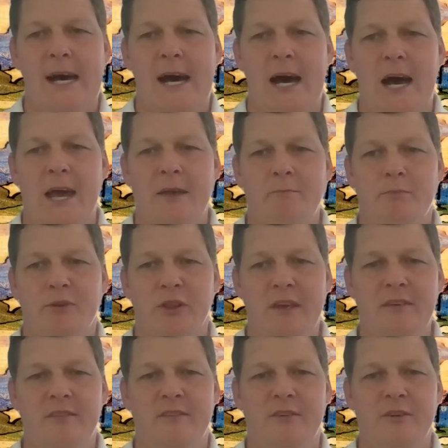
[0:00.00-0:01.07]
I'm
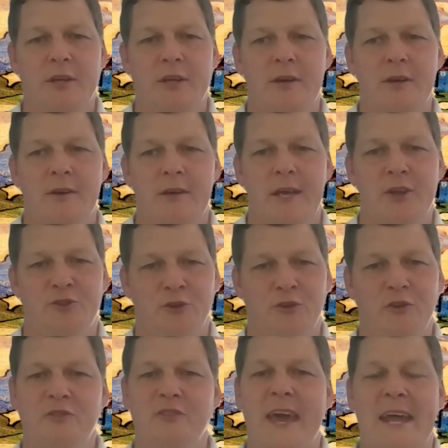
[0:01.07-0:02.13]
pleased to
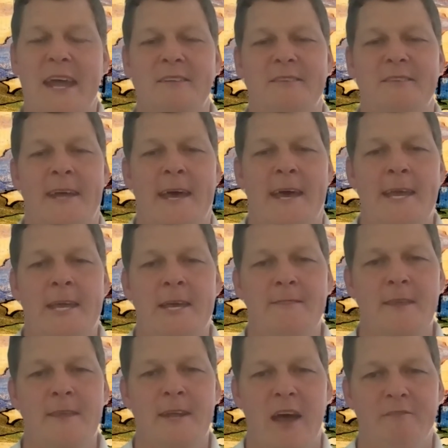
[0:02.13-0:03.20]
introduce Katie today,
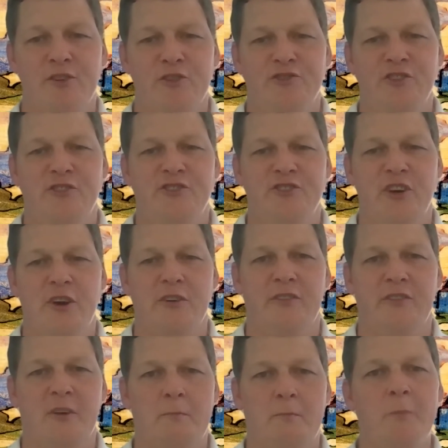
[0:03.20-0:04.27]
and then after she
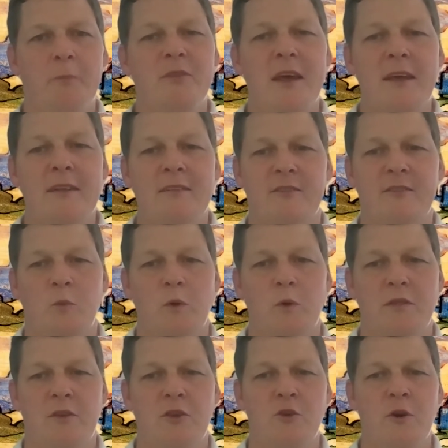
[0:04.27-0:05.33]
shares some updates
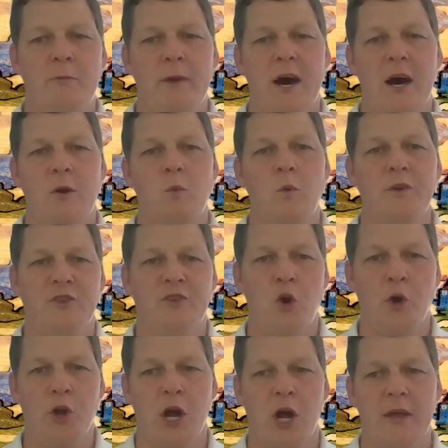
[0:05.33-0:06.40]
with you about what's
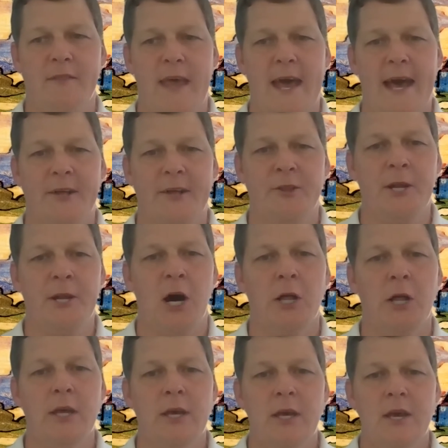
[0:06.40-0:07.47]
going on at the Ackland,
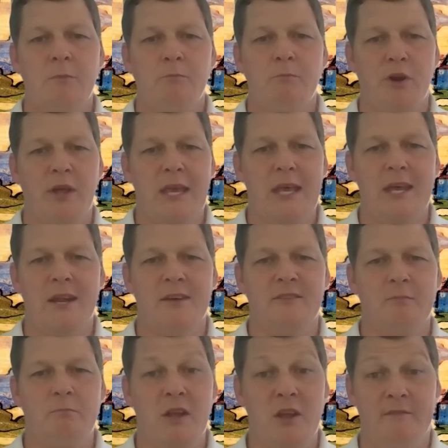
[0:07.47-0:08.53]
I'll bring in
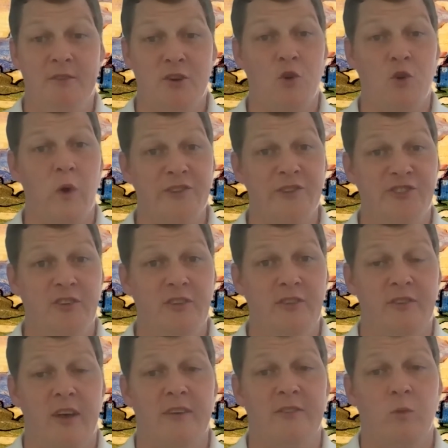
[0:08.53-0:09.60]
as many of your
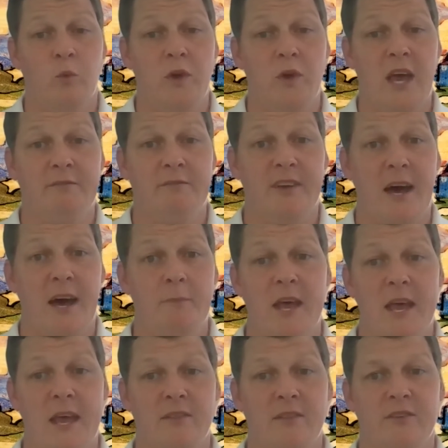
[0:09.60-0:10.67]
questions as we have time
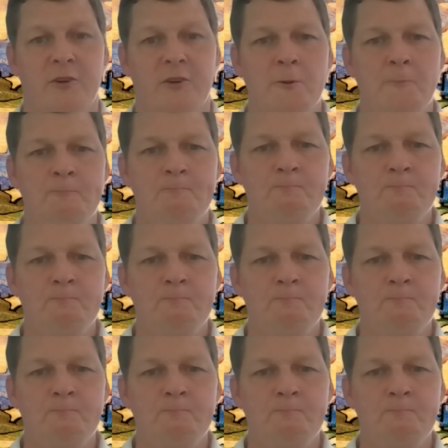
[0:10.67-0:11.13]
to answer.